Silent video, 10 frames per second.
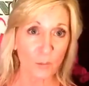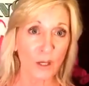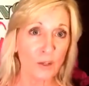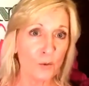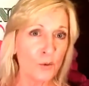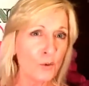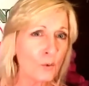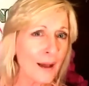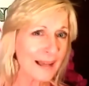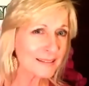When
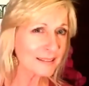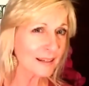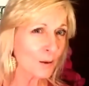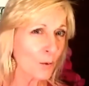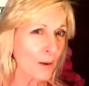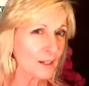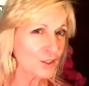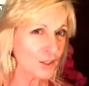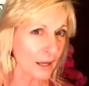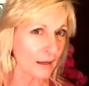you ask a question,